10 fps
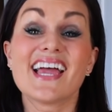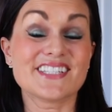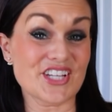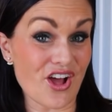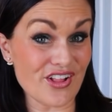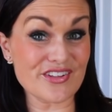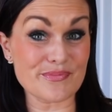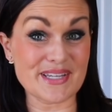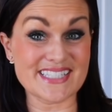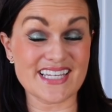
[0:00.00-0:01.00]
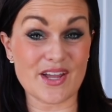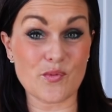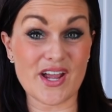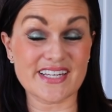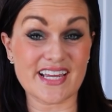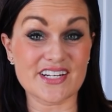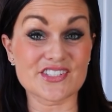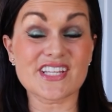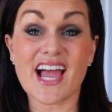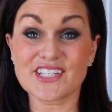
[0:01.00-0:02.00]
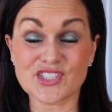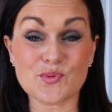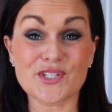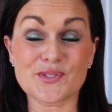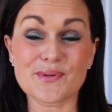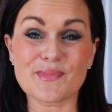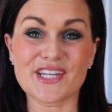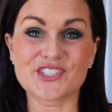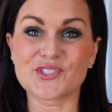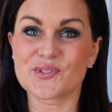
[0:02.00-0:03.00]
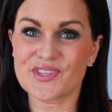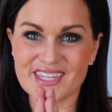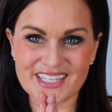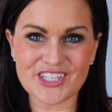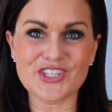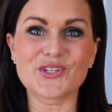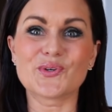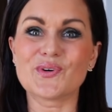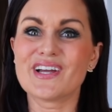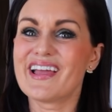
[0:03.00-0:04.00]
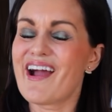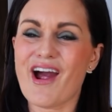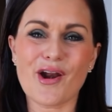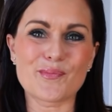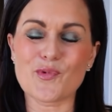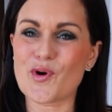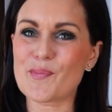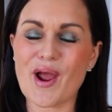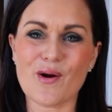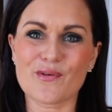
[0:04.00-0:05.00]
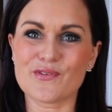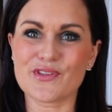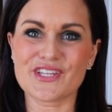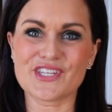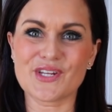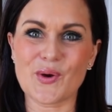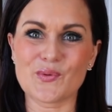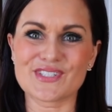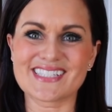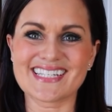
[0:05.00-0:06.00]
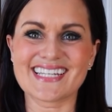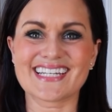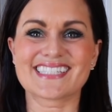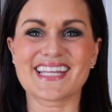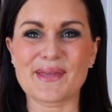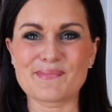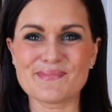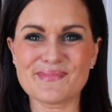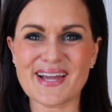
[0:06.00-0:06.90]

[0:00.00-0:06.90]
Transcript: And to all of my DIY Niners, I just want to remind you that you are more powerful than you know. We'll see you next time.